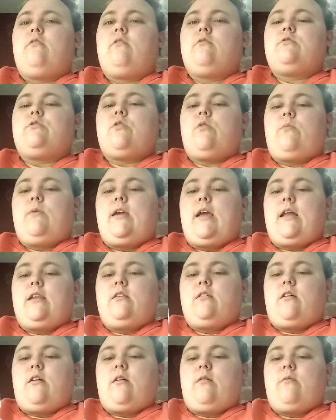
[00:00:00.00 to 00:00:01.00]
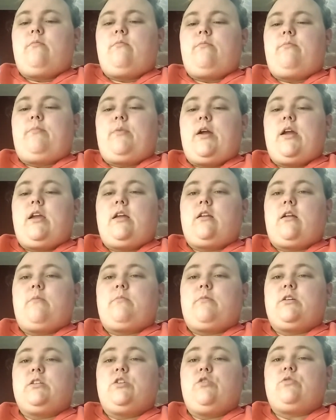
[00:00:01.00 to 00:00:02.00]
so we ended up breaking up
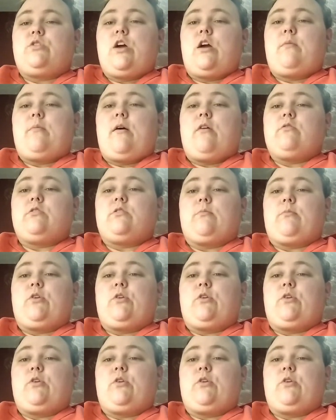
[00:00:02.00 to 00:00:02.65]
because he was talking about some